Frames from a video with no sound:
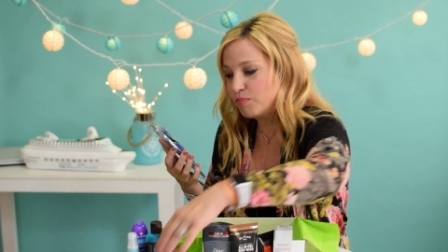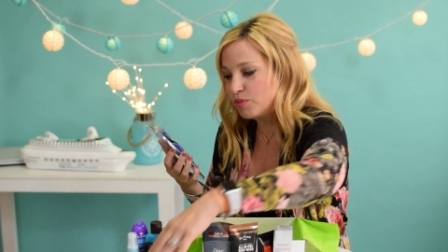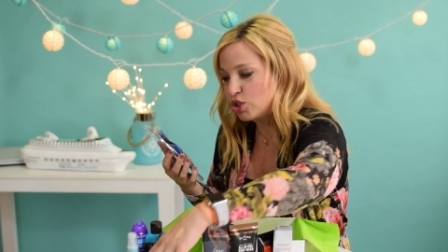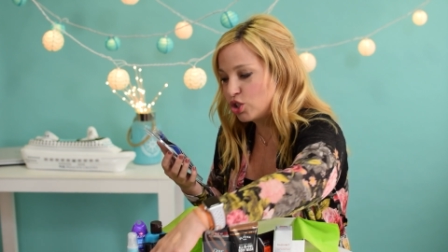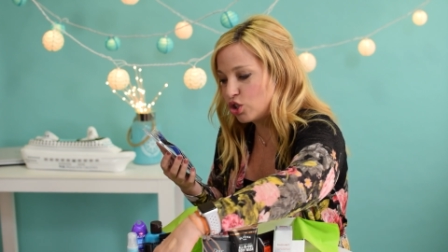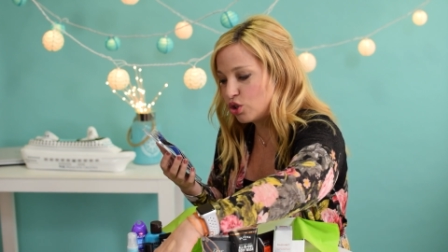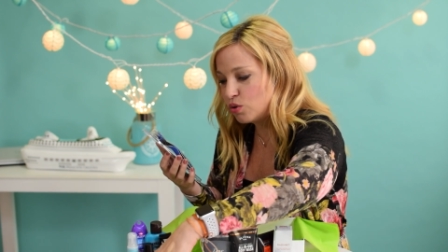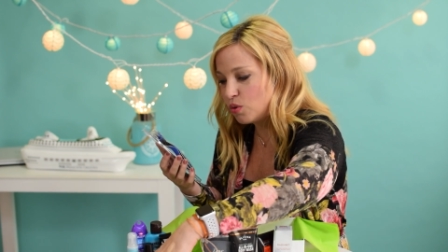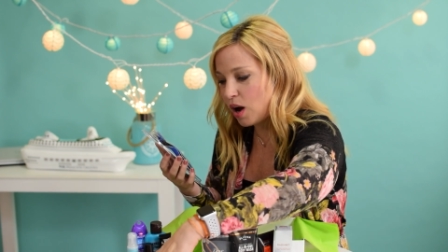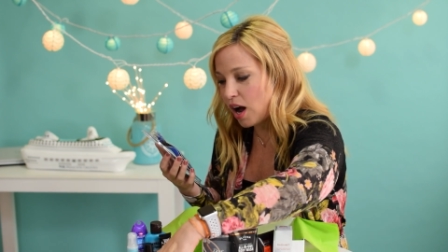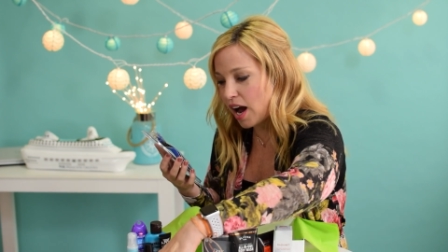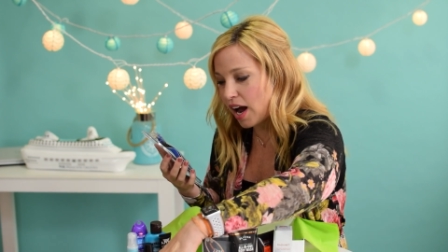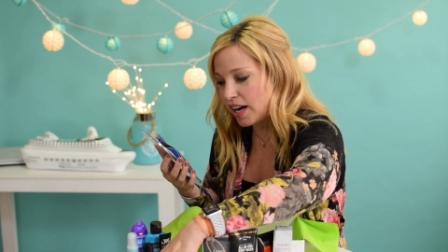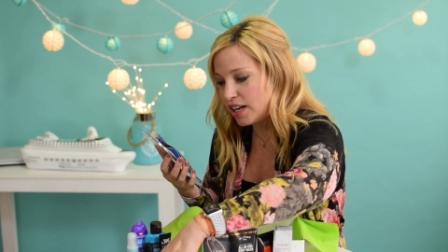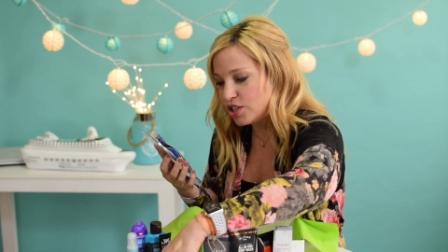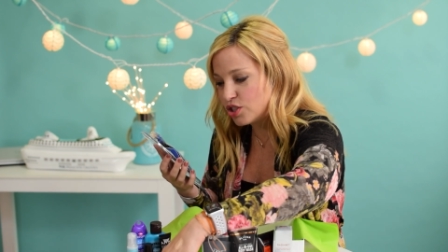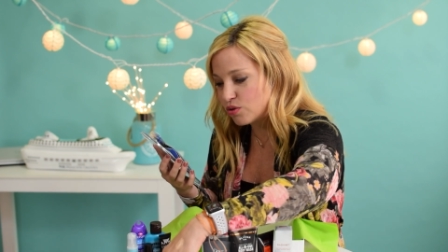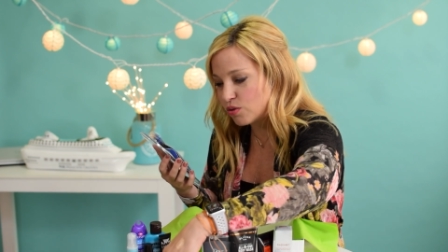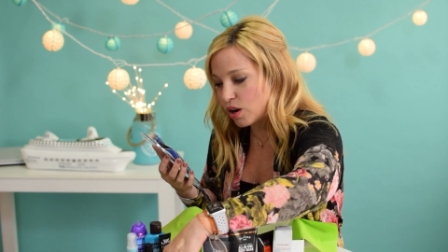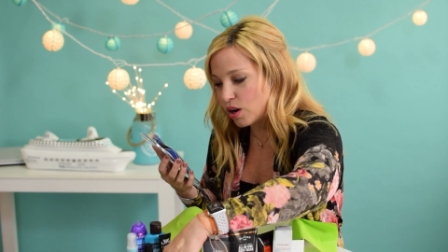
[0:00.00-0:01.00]
two
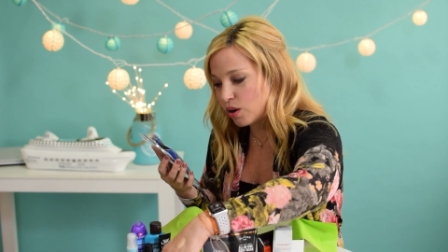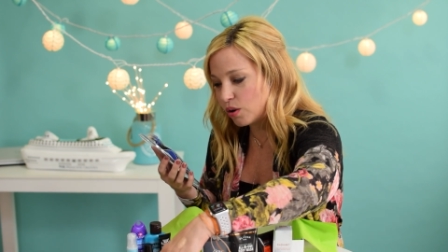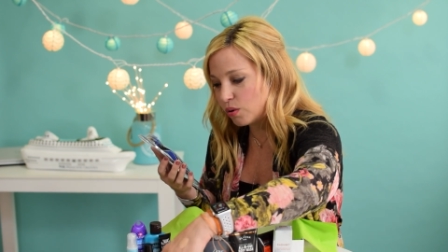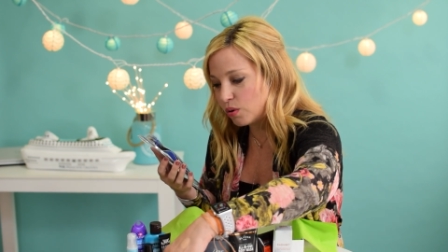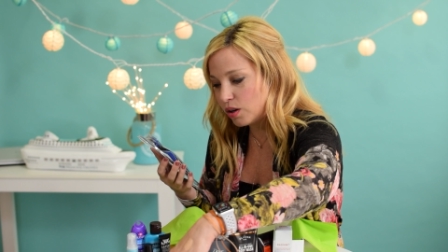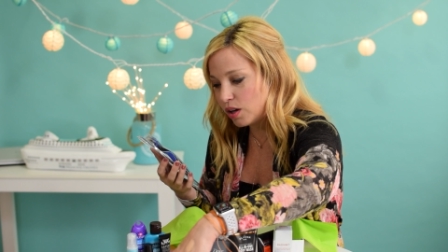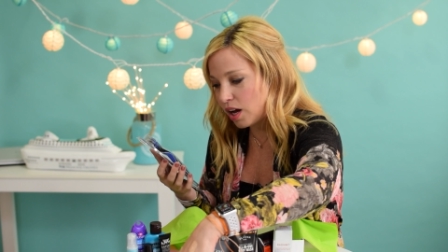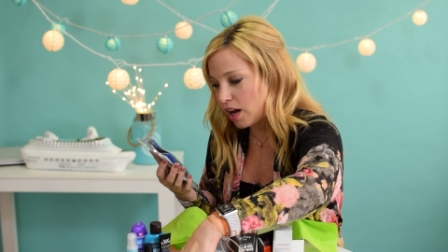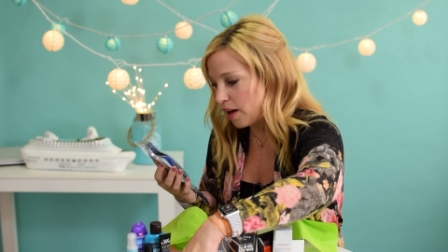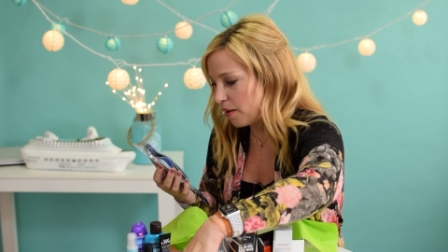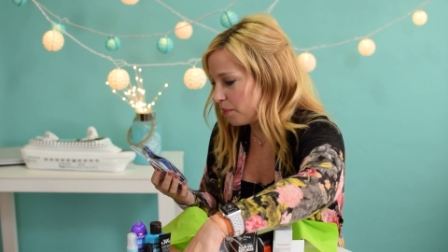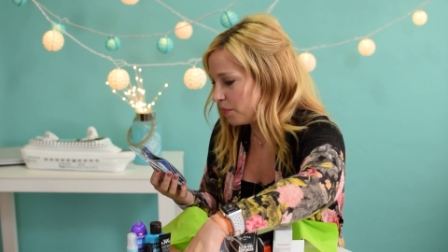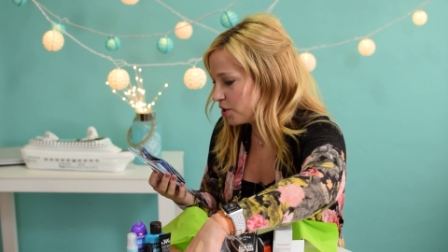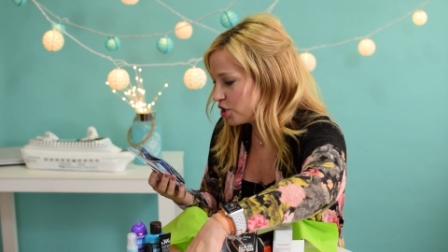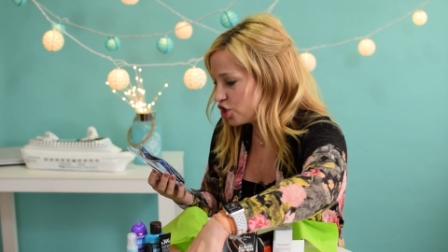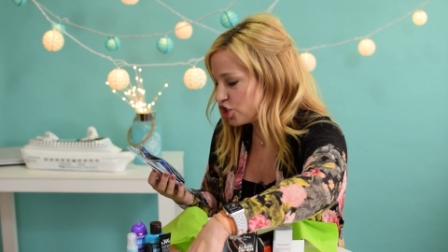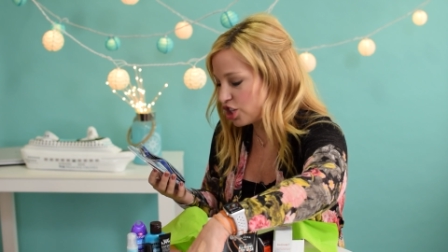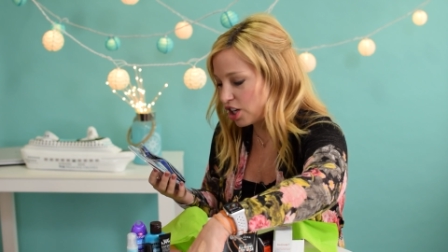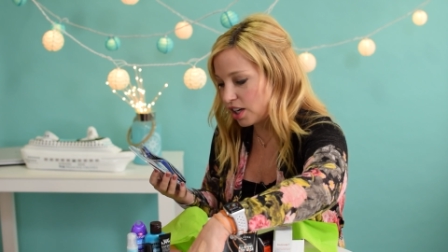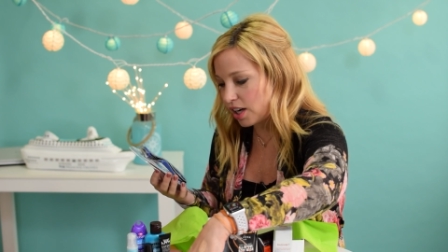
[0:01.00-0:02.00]
Hydro, um,
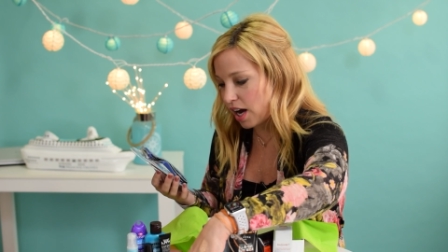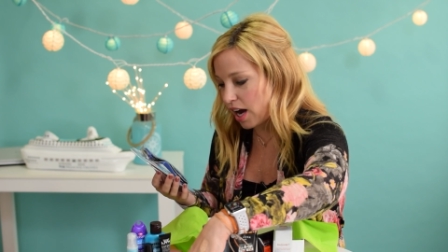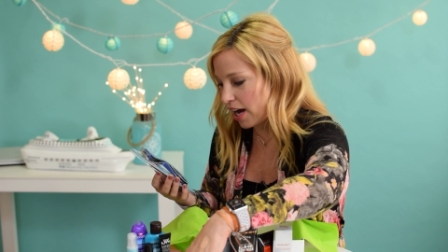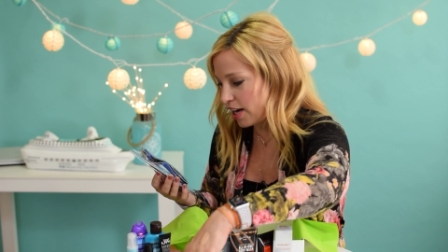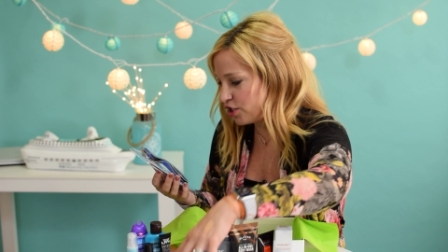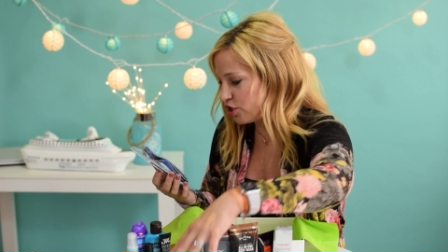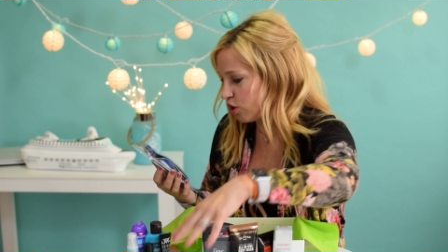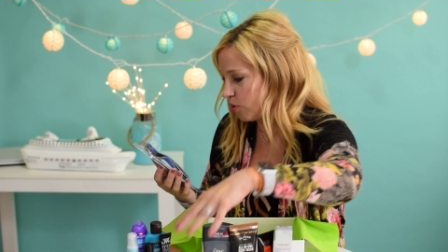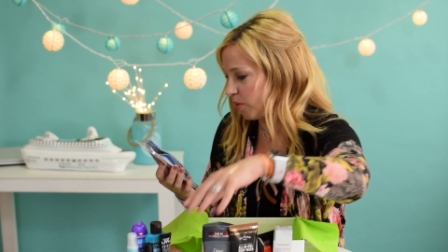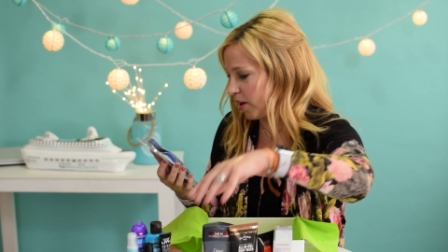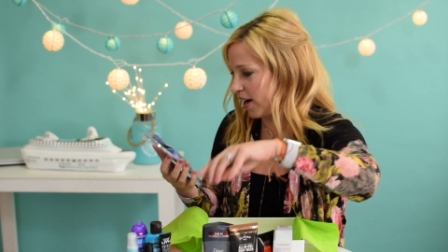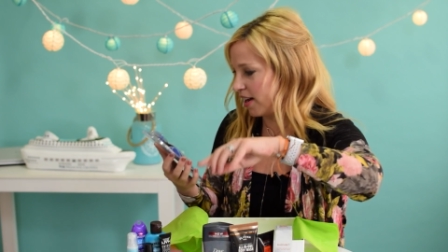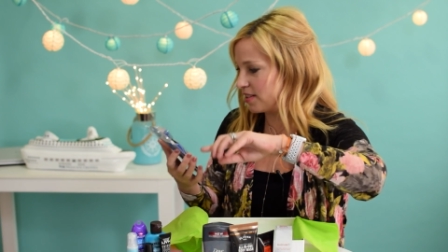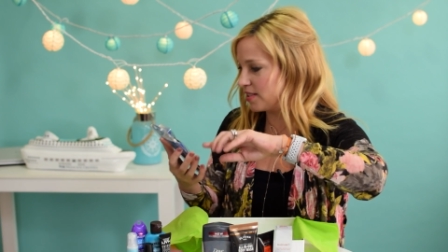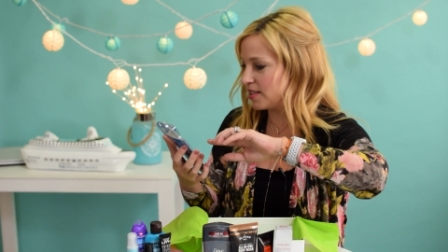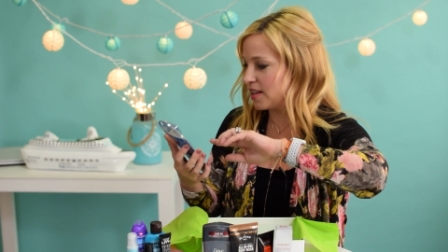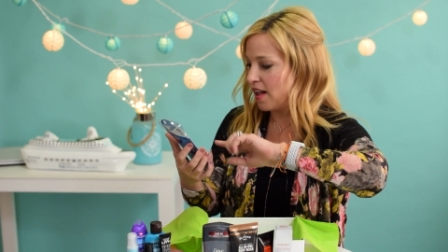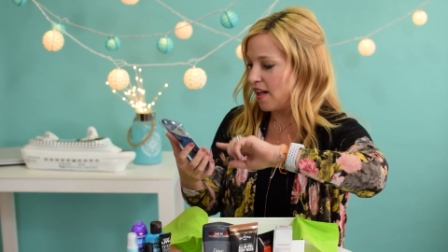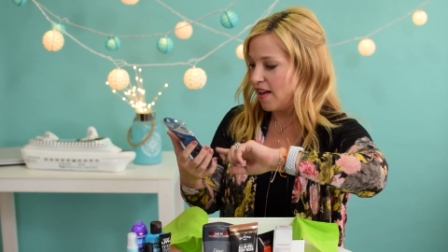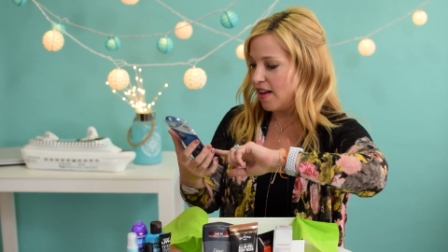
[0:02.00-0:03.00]
Schick Hydro
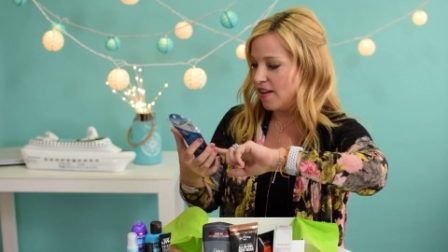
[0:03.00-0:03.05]
brands.